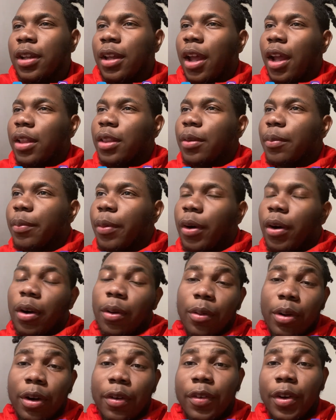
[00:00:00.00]
At the bar,
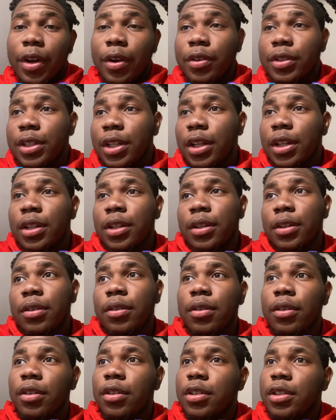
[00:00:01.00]
wherever they was at.
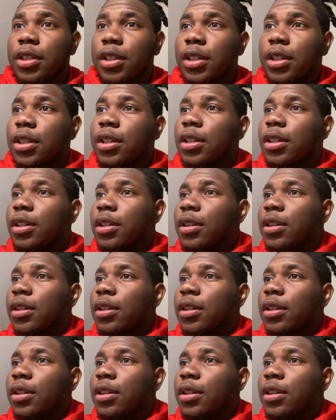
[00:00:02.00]
You know what I'm saying?